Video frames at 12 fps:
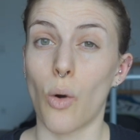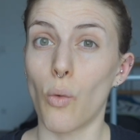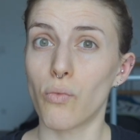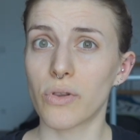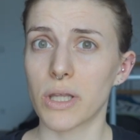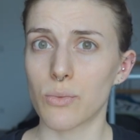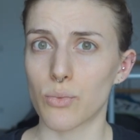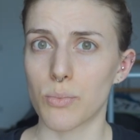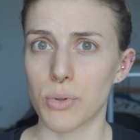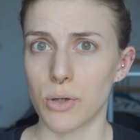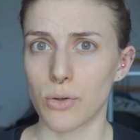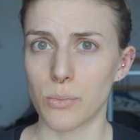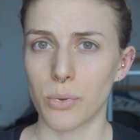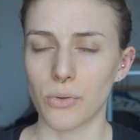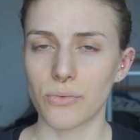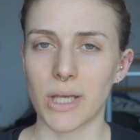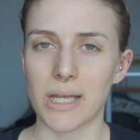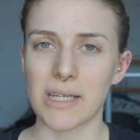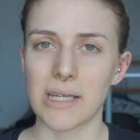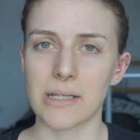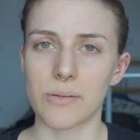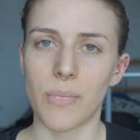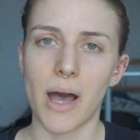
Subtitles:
overly reputable, then it